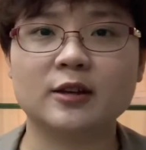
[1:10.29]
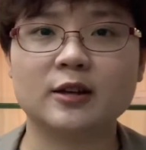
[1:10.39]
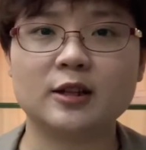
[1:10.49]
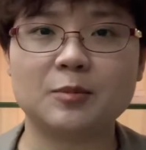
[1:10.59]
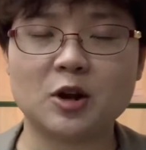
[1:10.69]

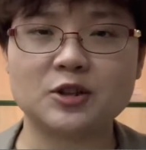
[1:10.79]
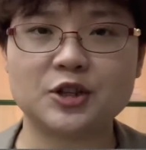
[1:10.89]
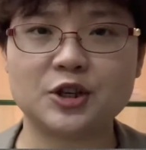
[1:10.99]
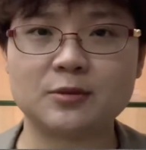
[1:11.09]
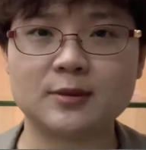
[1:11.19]
lip gloss
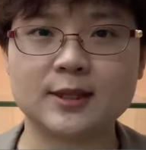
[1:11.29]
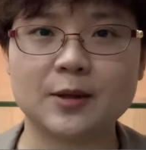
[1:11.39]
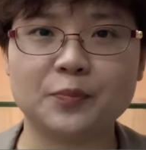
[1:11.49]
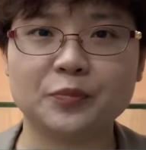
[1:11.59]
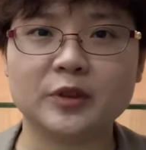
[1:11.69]
tubes.
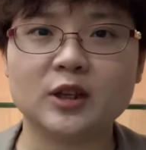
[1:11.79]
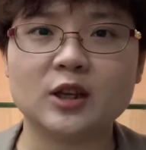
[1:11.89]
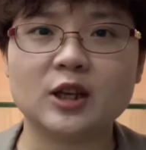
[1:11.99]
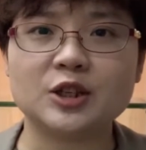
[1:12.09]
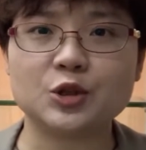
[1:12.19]

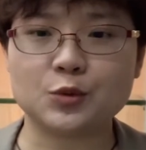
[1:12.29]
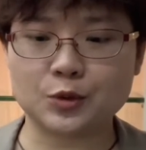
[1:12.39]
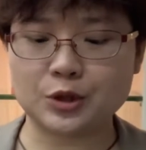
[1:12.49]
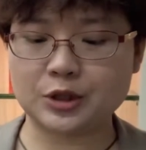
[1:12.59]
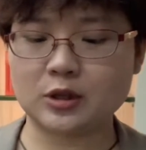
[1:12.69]
It's
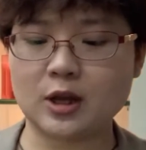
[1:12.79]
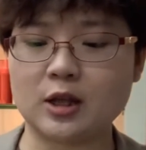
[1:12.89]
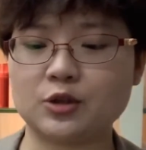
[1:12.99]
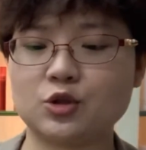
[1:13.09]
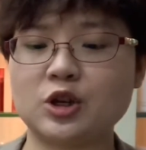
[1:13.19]
good
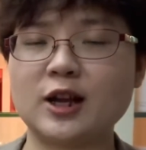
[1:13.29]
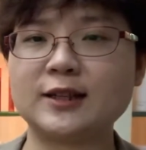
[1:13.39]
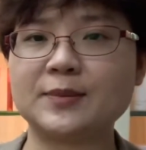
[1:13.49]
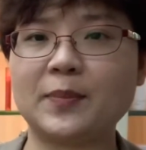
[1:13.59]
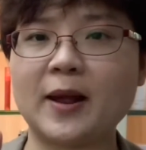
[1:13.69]

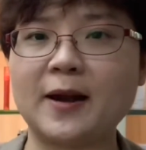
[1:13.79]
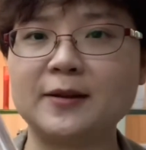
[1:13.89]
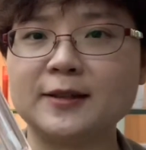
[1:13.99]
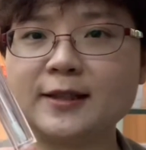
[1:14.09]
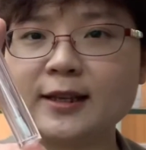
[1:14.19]

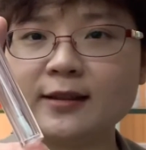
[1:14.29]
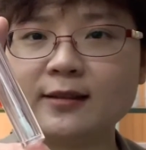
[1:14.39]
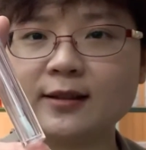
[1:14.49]
transparency.